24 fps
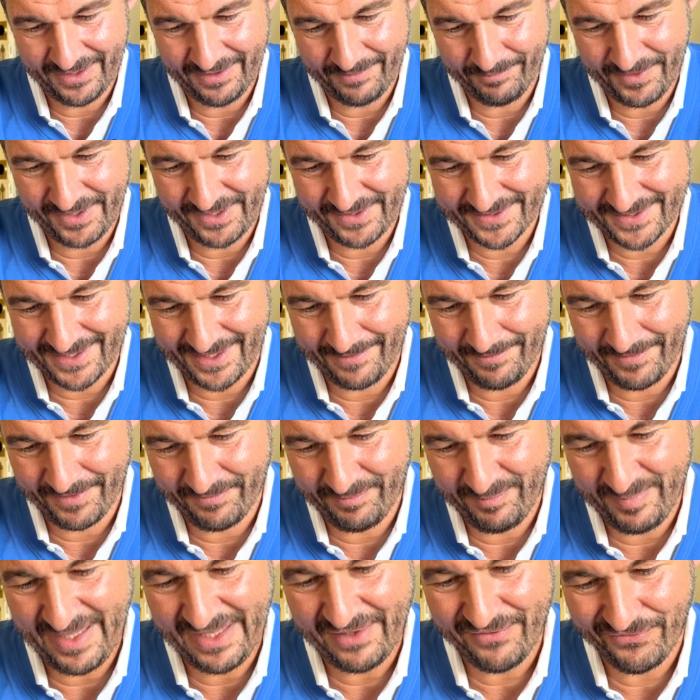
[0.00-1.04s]
because I'm a
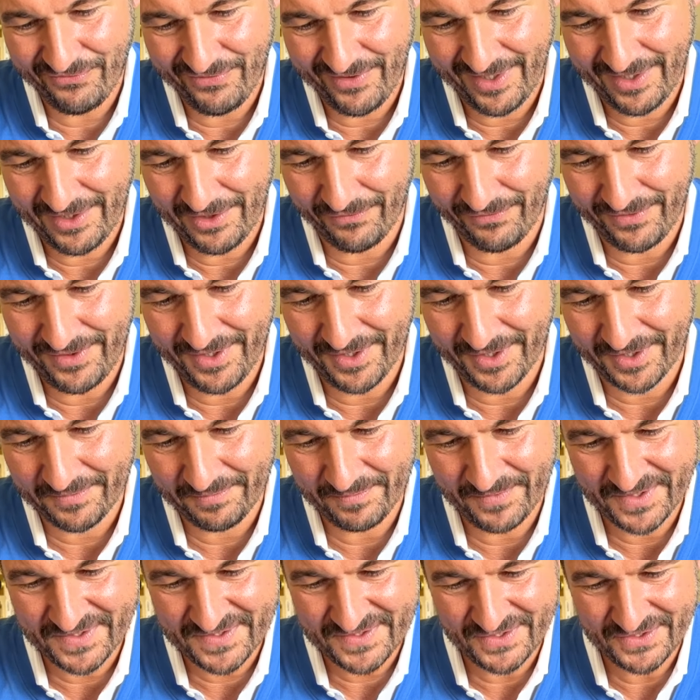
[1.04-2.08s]
big fan of the
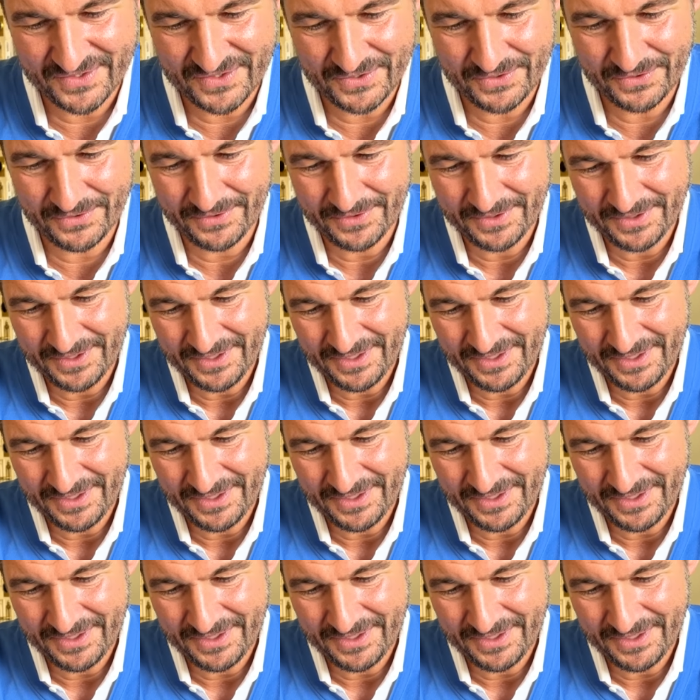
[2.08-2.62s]
Yachtmaster 2,